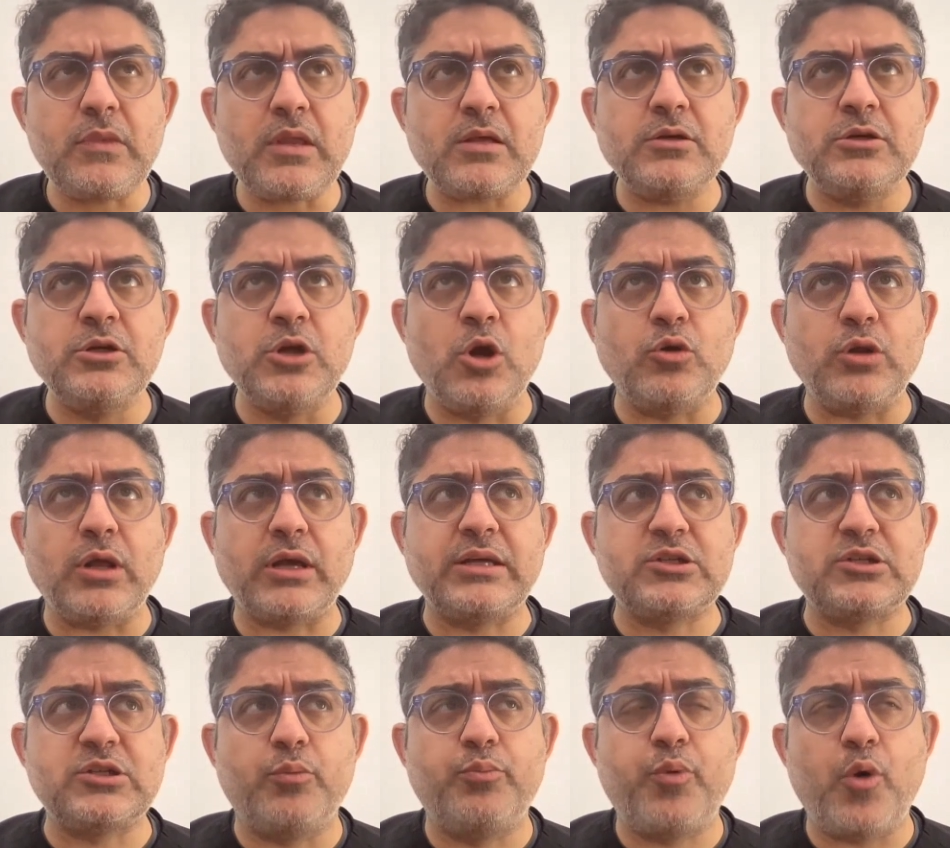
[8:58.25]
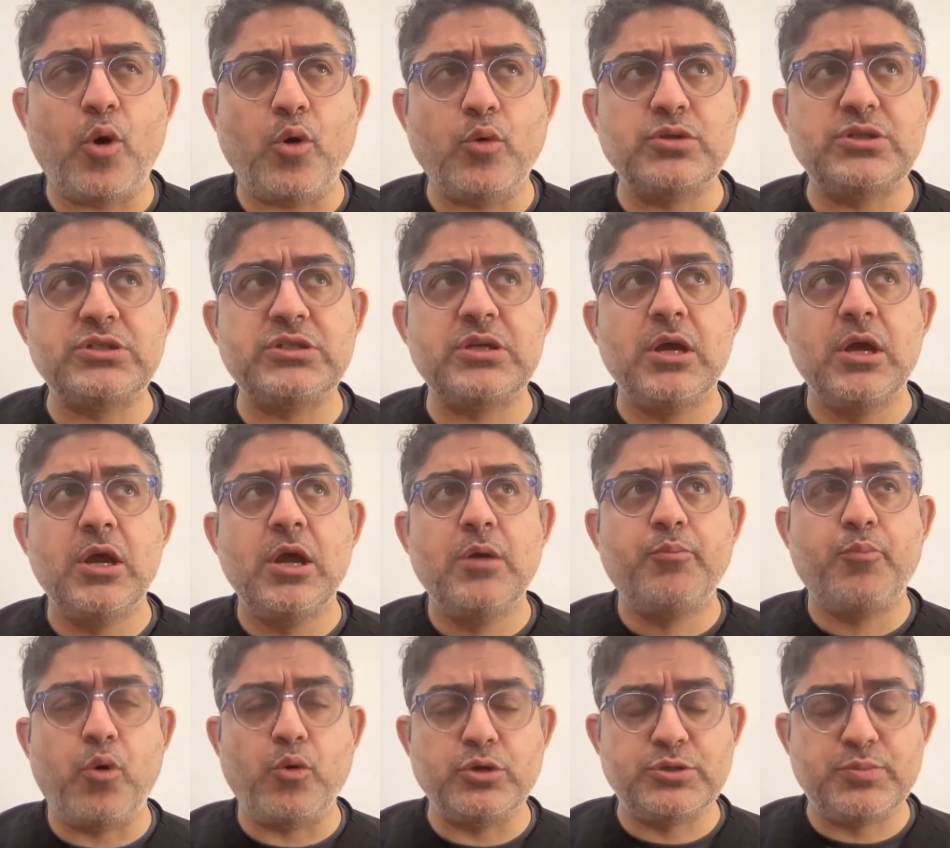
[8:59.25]
you know, like it's called post
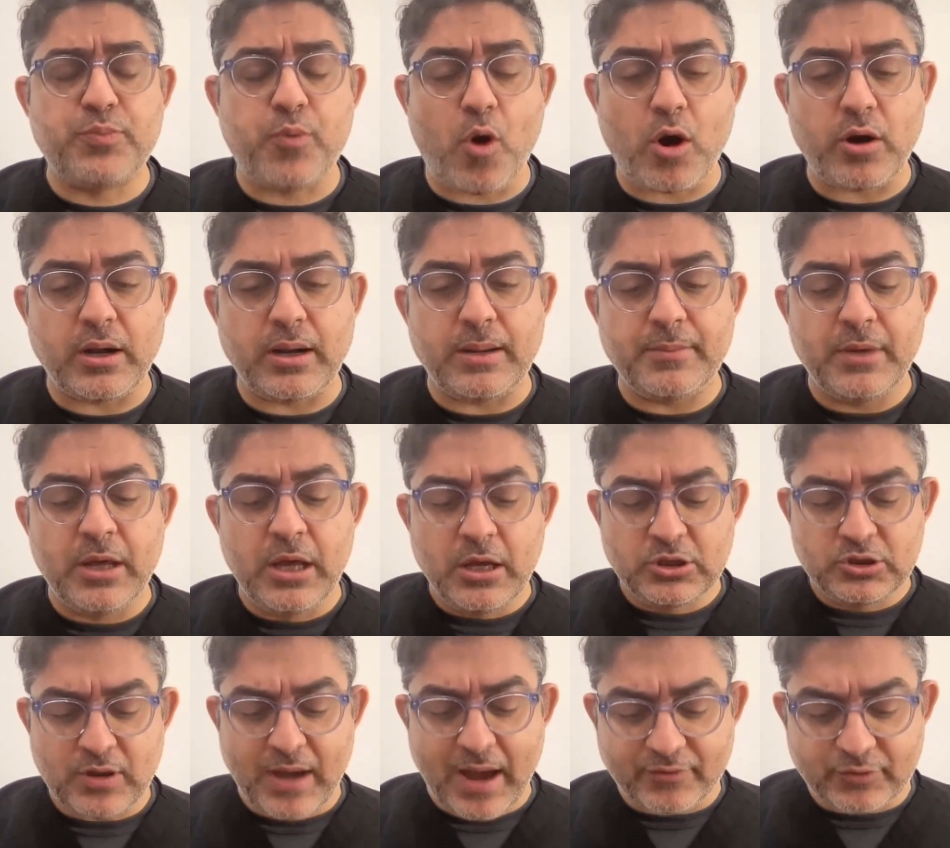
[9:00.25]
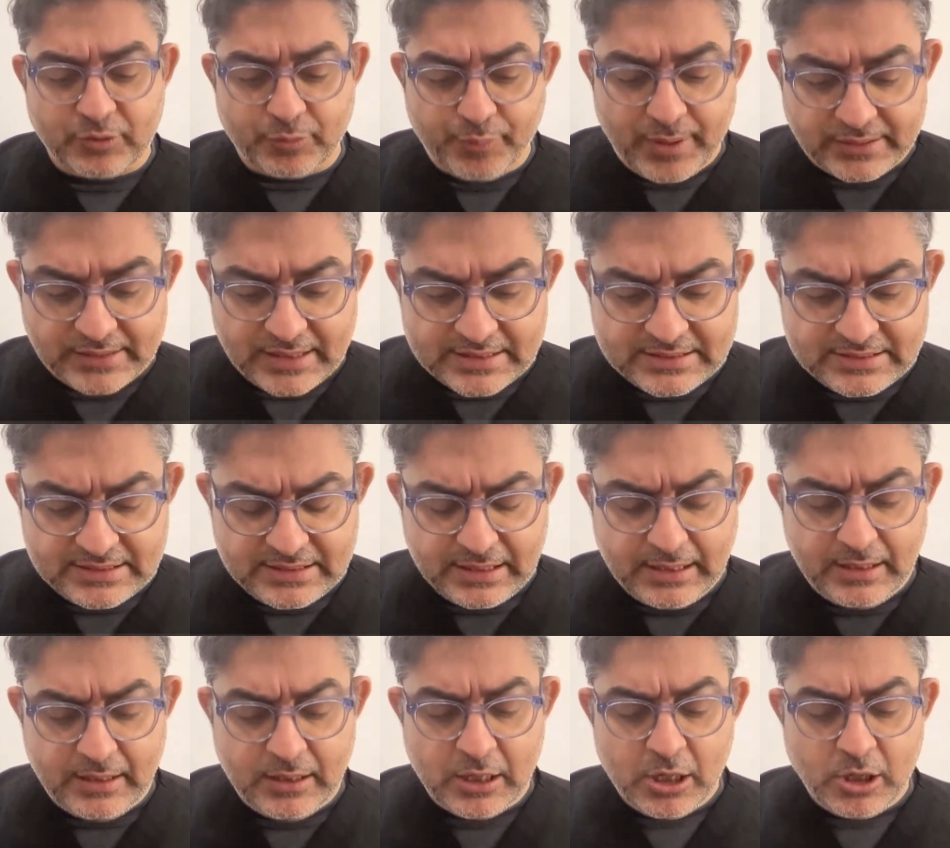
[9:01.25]
postpartum. So after
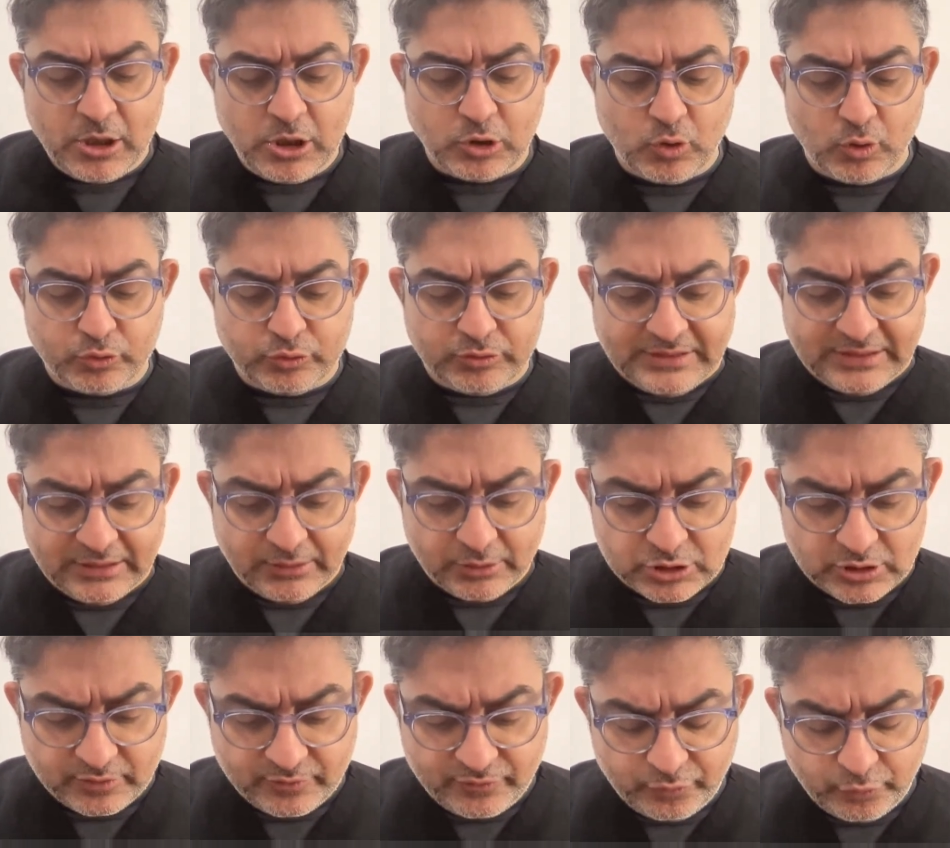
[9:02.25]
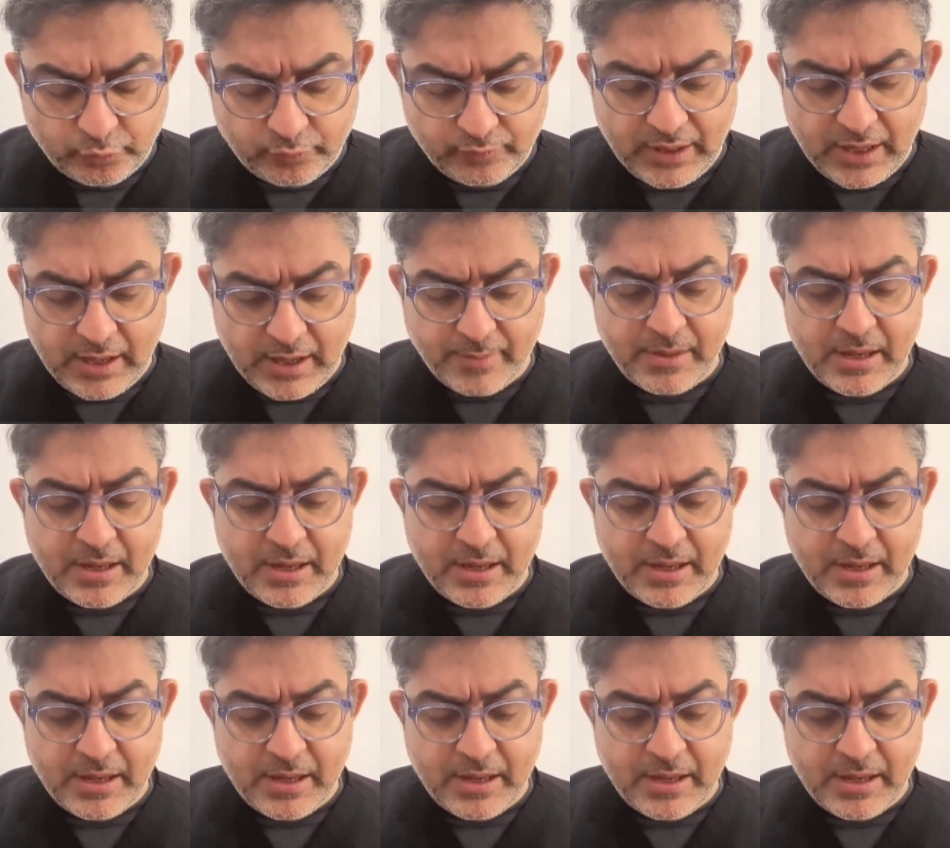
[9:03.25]
pregnancy, you go into telogen effluvium